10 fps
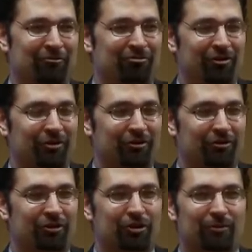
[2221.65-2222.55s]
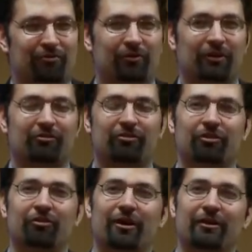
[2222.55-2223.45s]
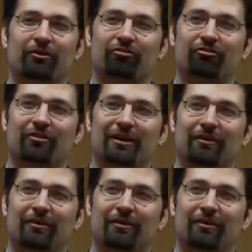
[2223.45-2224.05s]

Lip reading: not sure who you're referring to.